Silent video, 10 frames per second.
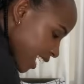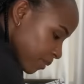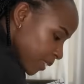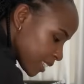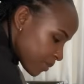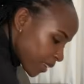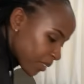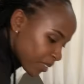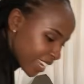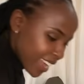I place my
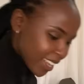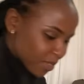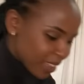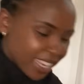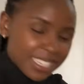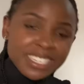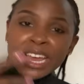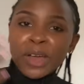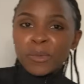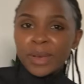order so that
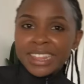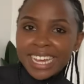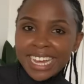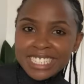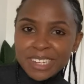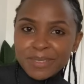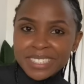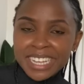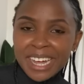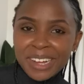when the
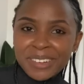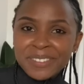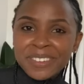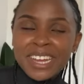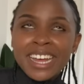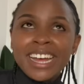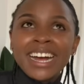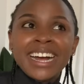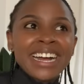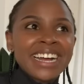items come,
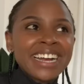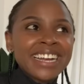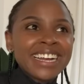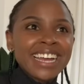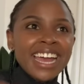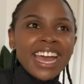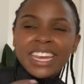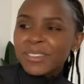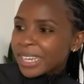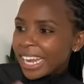I
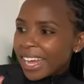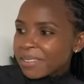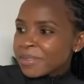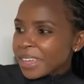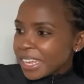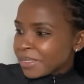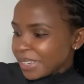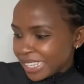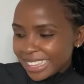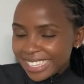will have
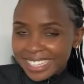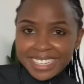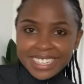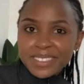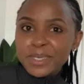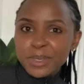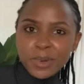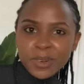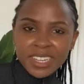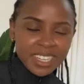everything in
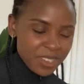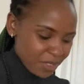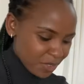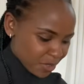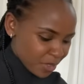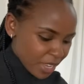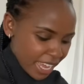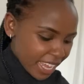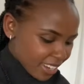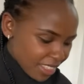stock, you know.
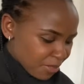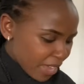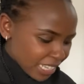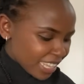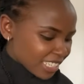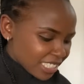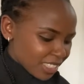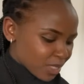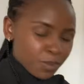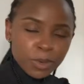And the fact that
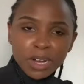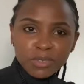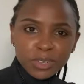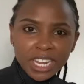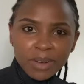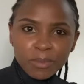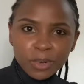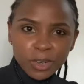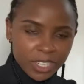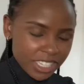she's more
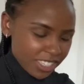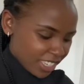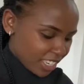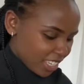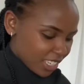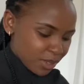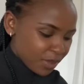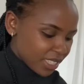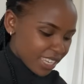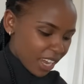affordable, honestly, it
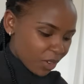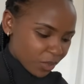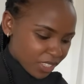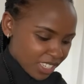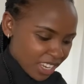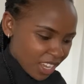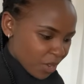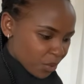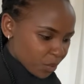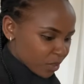means a lot,
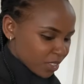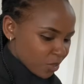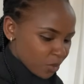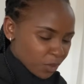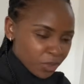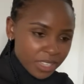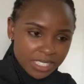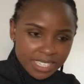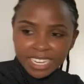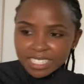because you know
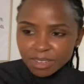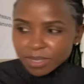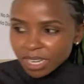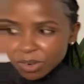these items are